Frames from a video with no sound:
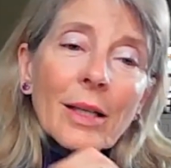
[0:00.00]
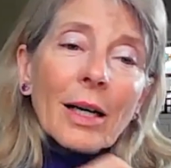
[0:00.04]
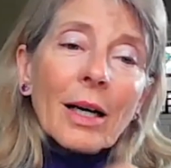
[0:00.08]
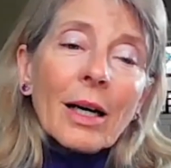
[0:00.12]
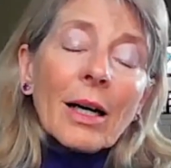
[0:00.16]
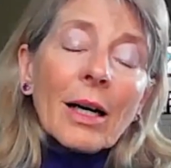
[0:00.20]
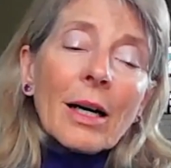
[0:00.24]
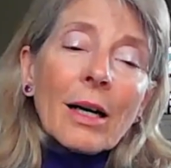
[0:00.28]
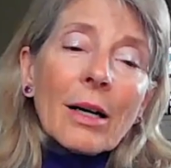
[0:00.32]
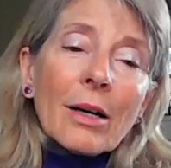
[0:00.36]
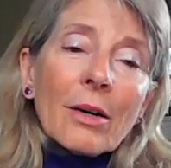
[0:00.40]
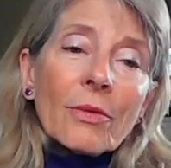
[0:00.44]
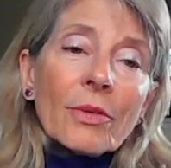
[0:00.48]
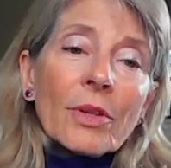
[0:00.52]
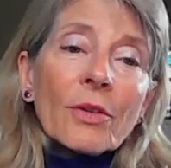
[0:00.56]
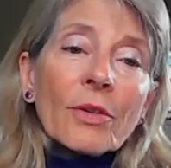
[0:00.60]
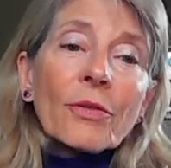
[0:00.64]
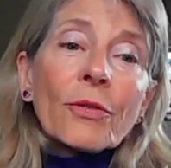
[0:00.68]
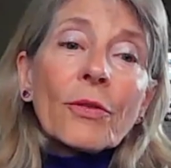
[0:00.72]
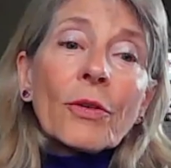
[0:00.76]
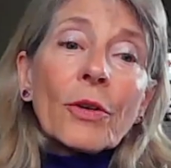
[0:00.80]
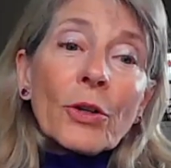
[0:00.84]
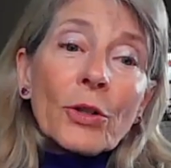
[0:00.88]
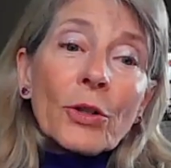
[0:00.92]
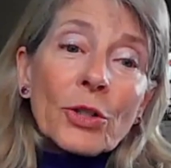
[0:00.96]
of the
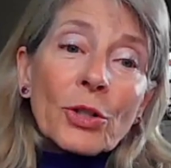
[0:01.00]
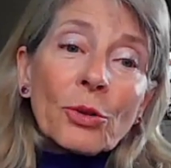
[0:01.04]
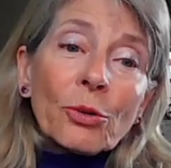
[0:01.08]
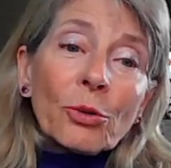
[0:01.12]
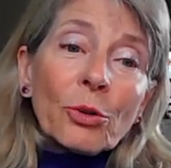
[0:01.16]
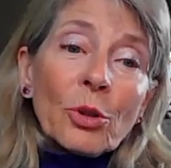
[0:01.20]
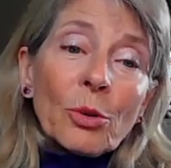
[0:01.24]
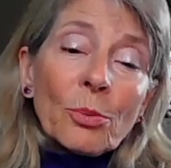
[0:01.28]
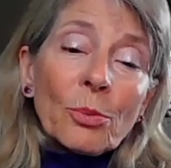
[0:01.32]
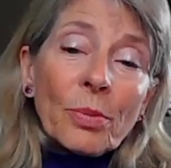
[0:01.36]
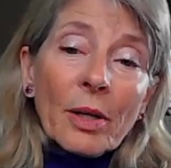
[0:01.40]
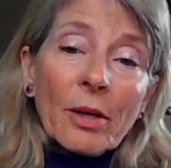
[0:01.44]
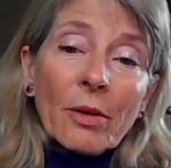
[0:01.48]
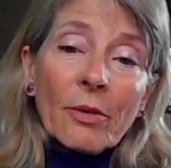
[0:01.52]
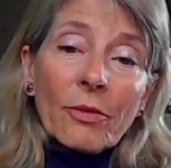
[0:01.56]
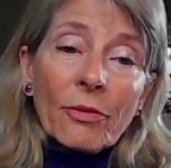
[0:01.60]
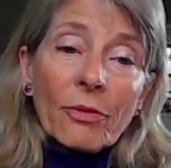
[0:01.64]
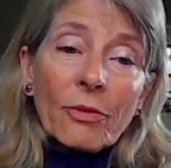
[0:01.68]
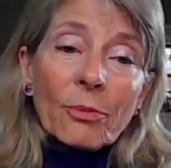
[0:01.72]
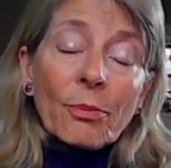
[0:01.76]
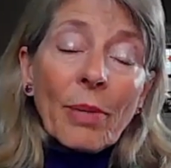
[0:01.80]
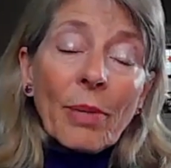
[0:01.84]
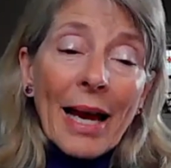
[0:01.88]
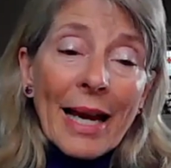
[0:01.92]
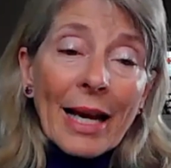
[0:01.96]
first group of
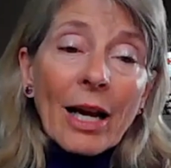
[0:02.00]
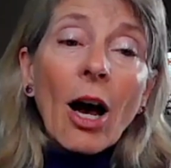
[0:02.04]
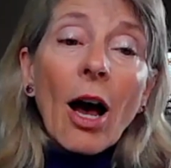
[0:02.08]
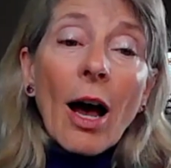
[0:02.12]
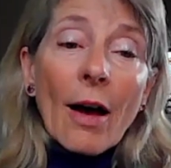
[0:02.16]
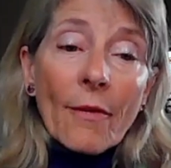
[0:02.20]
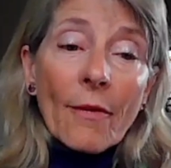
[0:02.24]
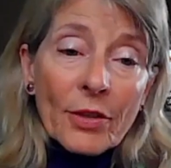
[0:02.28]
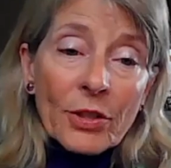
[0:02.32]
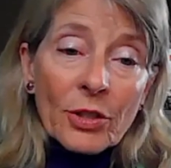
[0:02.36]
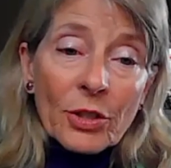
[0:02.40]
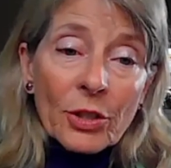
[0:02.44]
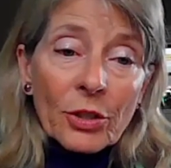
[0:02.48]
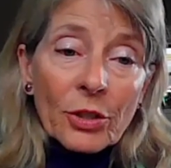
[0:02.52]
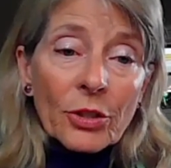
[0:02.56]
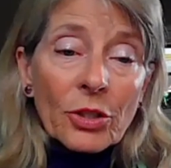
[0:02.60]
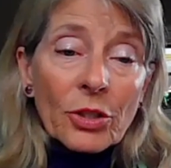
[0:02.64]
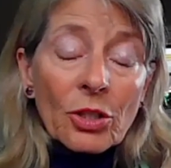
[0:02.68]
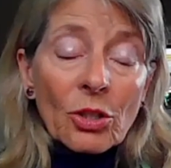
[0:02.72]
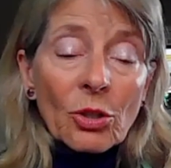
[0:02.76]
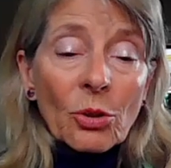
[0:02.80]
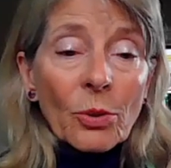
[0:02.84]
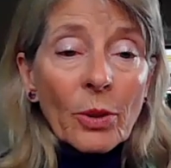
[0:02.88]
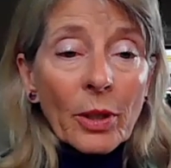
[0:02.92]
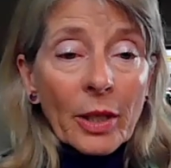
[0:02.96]
bike officers
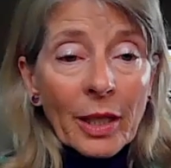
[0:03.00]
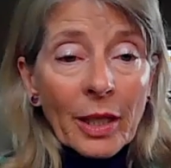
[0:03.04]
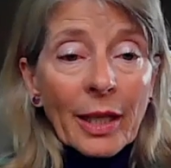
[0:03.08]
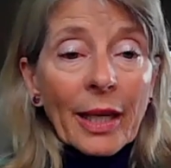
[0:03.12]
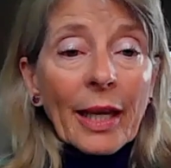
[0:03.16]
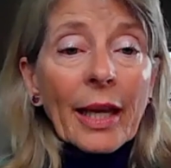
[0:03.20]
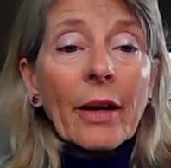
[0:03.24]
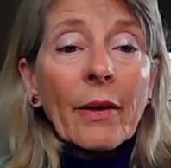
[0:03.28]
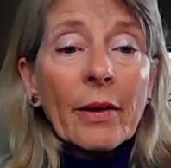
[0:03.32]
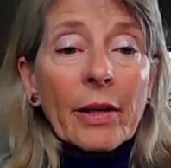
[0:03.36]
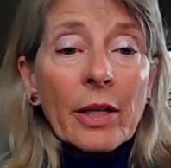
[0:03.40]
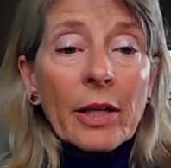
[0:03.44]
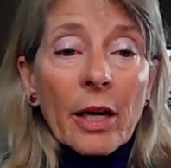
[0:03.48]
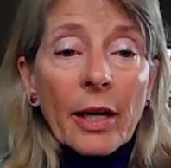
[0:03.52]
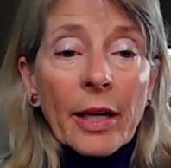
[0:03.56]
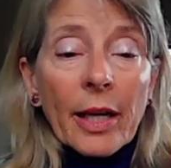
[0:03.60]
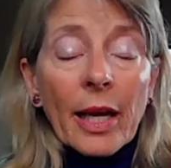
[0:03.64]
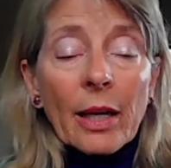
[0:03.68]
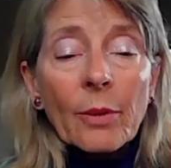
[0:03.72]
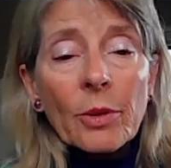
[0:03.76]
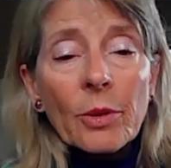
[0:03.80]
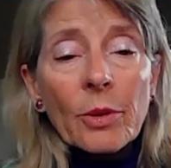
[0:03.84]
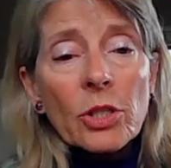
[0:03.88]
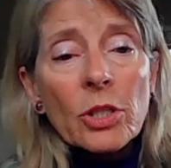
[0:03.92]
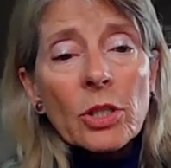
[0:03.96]
who were going to carry
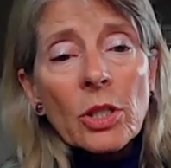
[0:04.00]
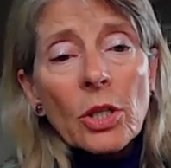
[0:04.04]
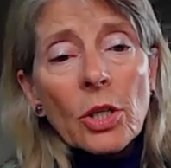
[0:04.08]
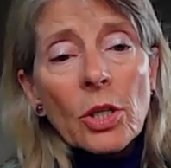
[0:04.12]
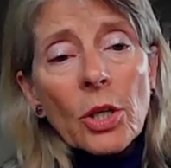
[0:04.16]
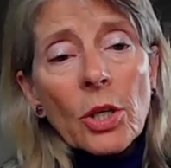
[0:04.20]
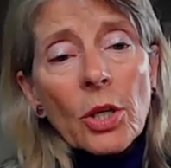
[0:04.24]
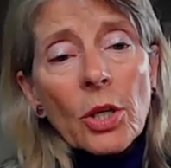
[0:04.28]
Narcan, which is